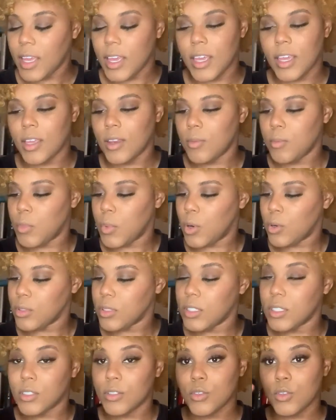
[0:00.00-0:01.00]
in
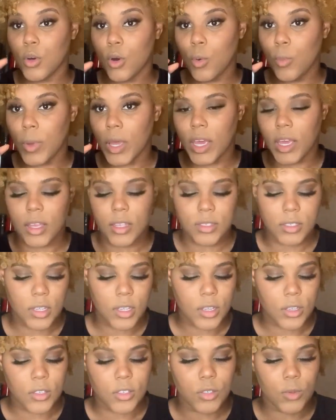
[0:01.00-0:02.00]
molten topaz.
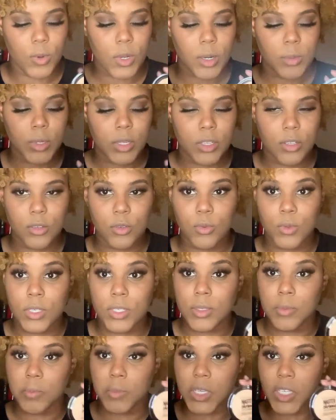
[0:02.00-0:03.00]
So what I'm gonna do
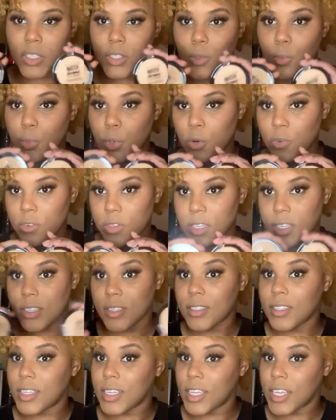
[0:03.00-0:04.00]
is mix the both of
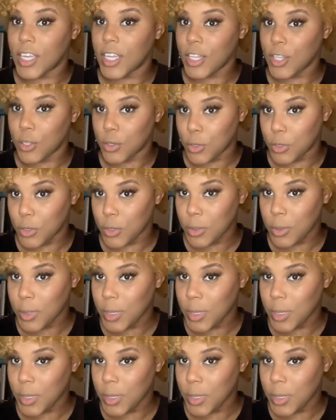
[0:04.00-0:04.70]
these together